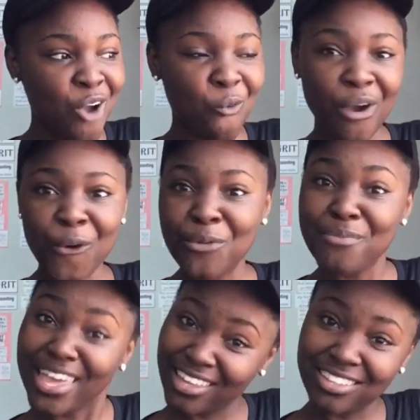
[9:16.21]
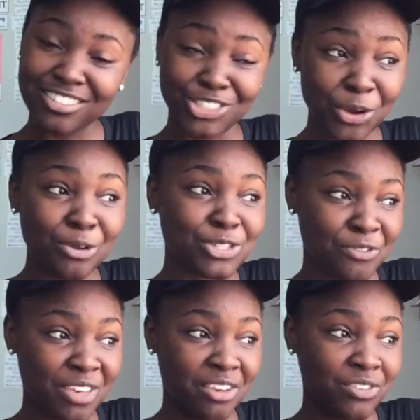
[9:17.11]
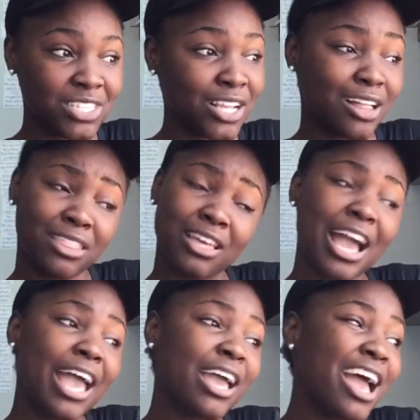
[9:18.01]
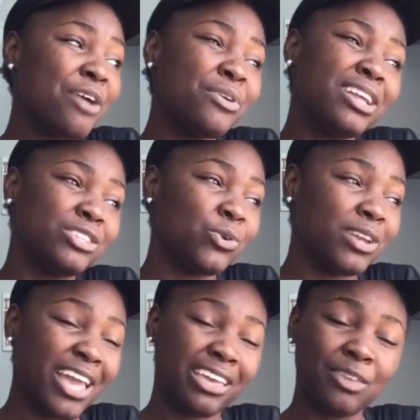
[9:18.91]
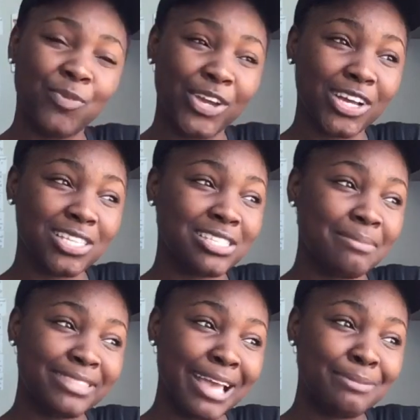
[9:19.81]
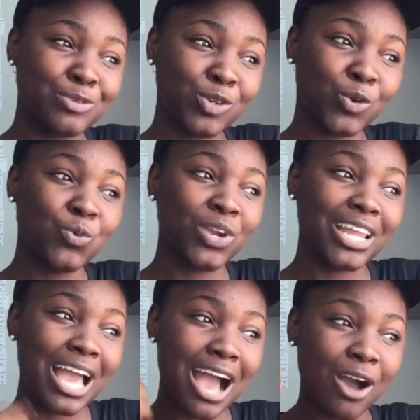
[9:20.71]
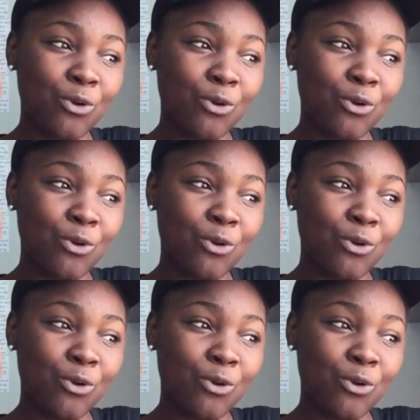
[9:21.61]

where we make jokes of every single thing, I really don't like it, because sometimes we don't really